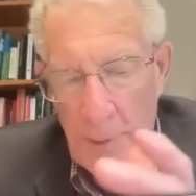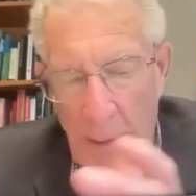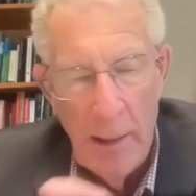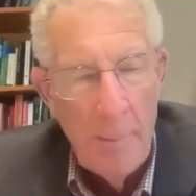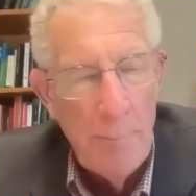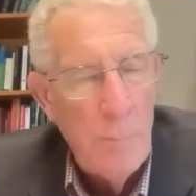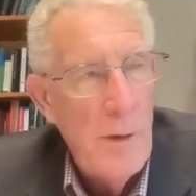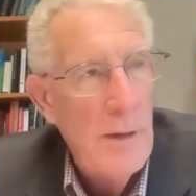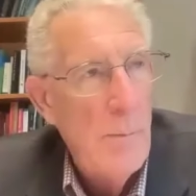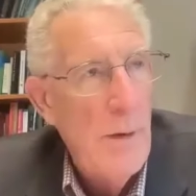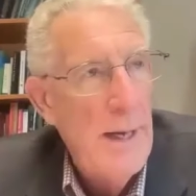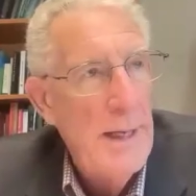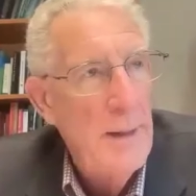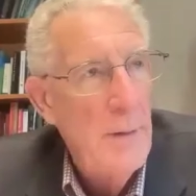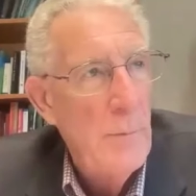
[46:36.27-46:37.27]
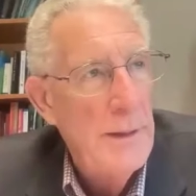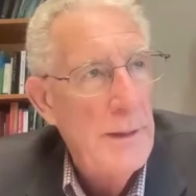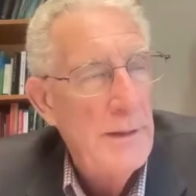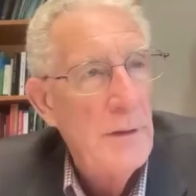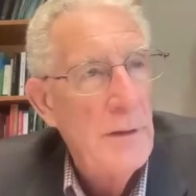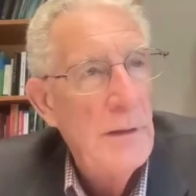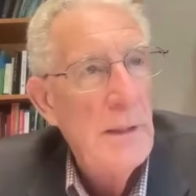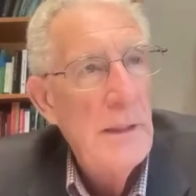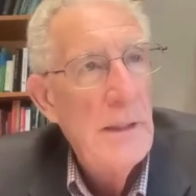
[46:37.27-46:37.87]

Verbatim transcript: lump went away or whatever.